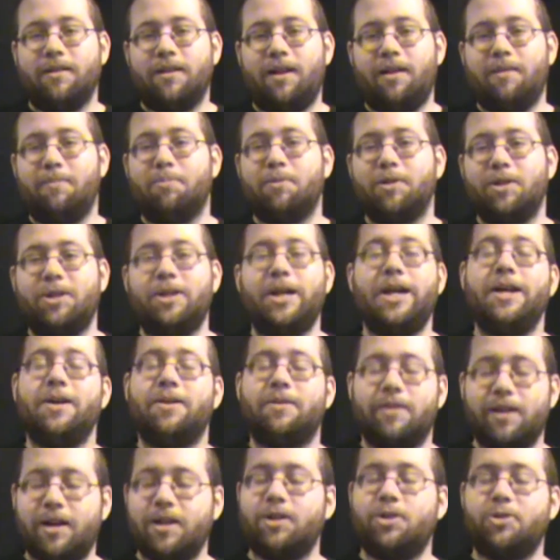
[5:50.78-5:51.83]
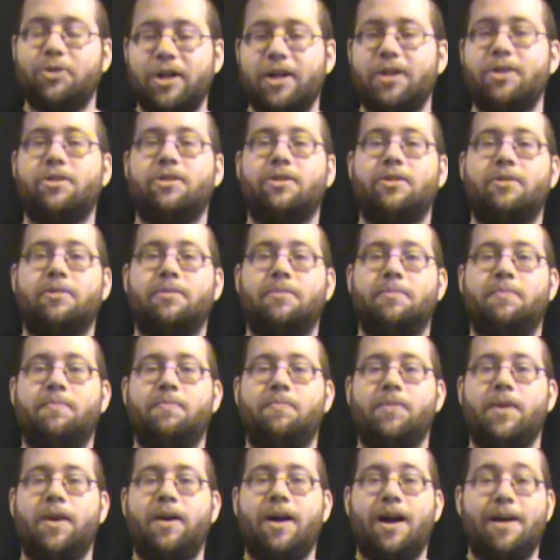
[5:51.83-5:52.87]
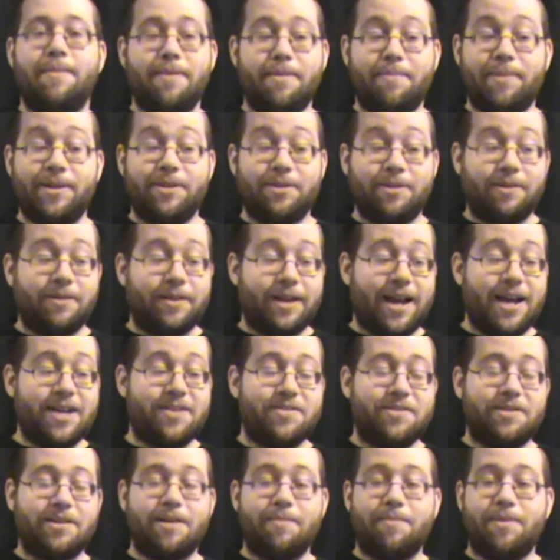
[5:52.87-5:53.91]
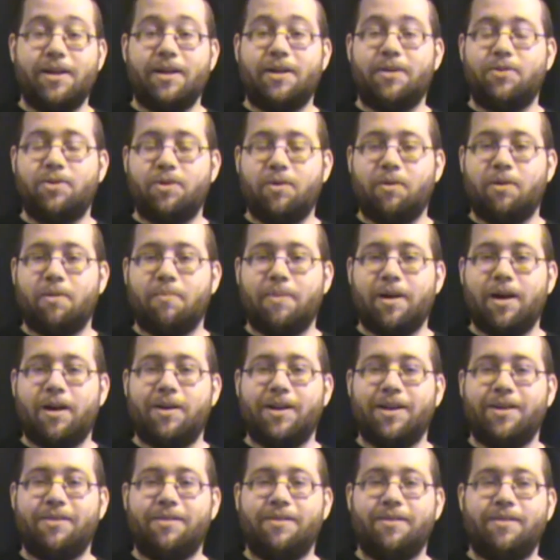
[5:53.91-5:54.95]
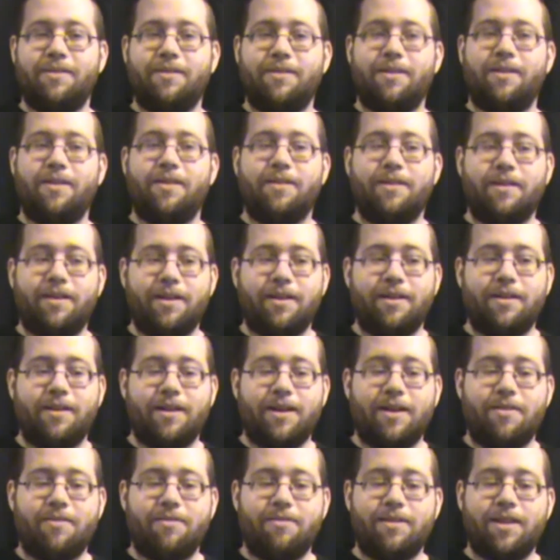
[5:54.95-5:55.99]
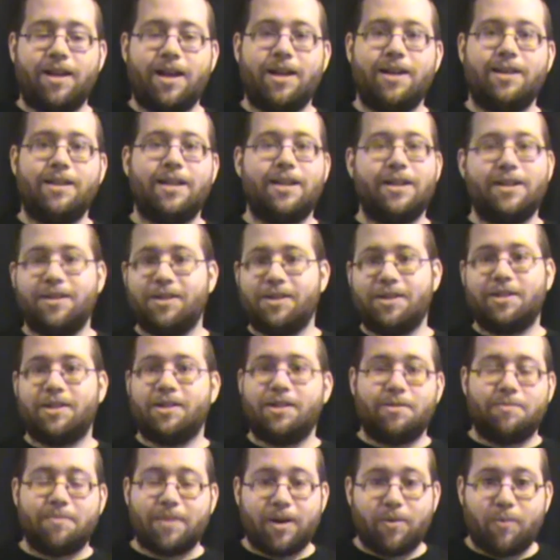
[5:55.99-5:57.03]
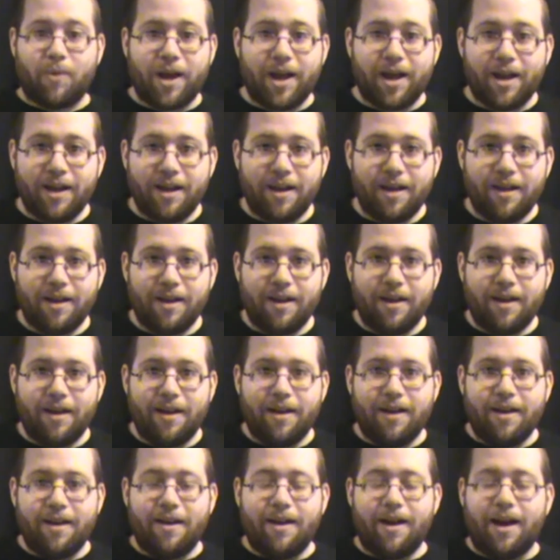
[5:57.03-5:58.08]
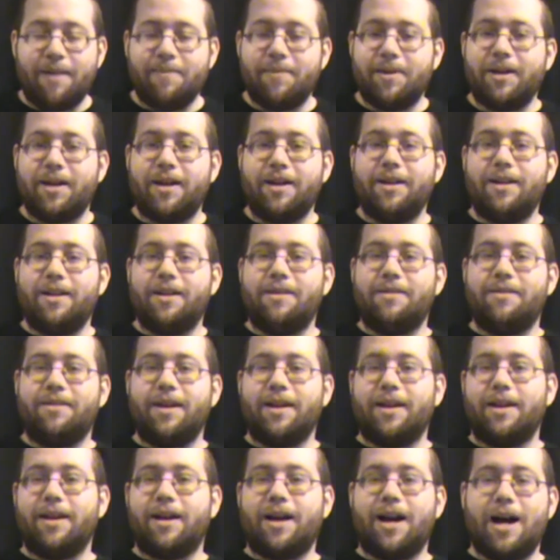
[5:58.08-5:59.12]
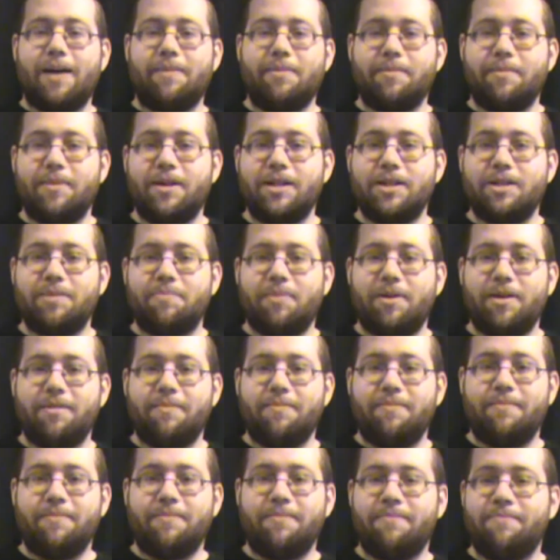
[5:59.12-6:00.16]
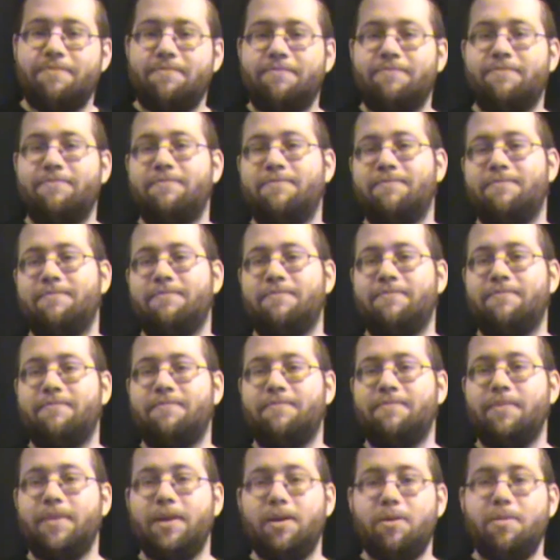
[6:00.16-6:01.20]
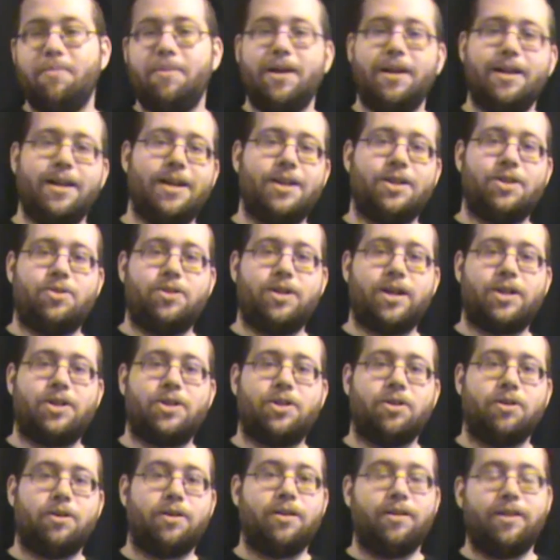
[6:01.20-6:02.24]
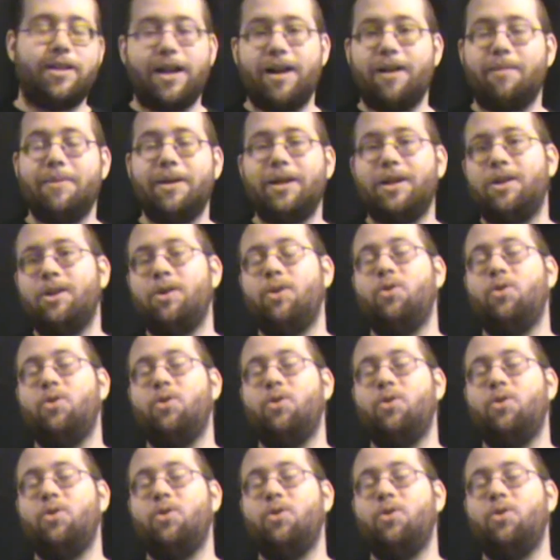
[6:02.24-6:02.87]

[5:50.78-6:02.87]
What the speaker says: I'll appreciate your nice gesture. I may be sarcastic and make a joke about it, and that is my way. I'm not good at taking compliments, but it would be a nice gesture, and that'll make